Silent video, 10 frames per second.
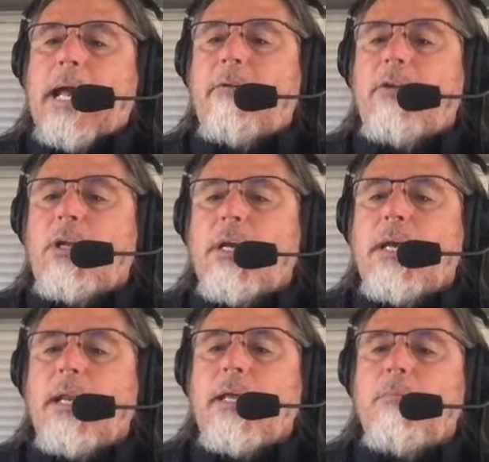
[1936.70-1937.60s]
Have a look
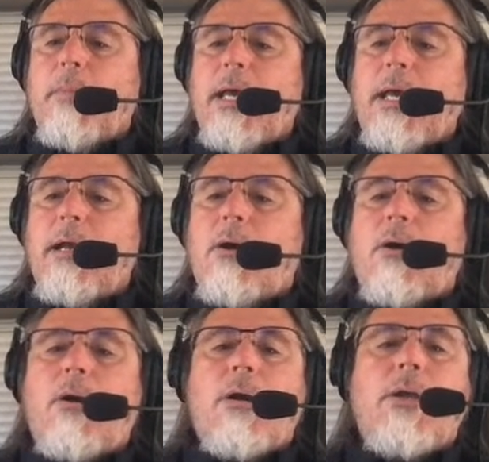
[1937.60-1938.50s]
at MKR
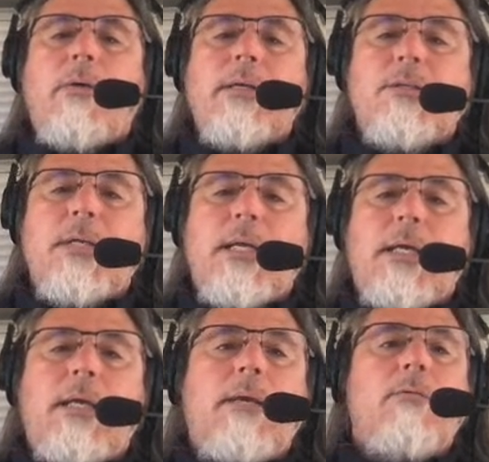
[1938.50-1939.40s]

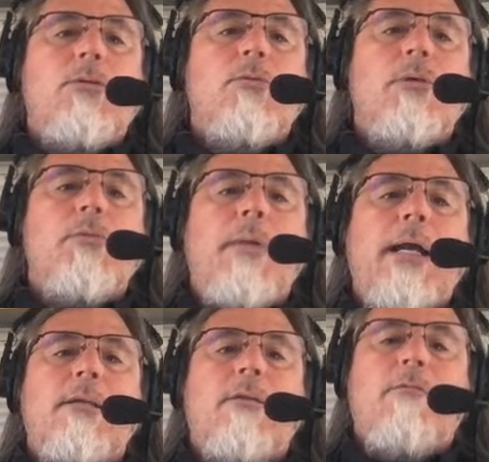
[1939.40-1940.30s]
USD. We'll switch
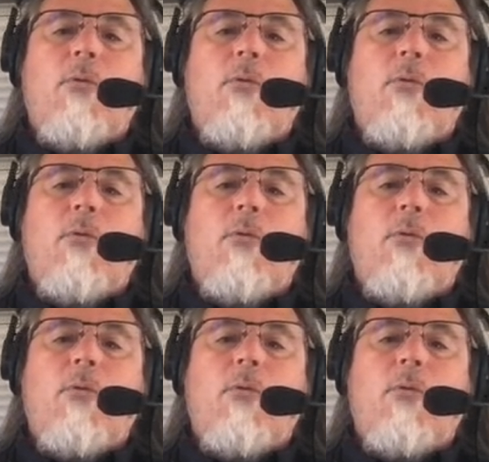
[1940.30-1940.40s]
back to the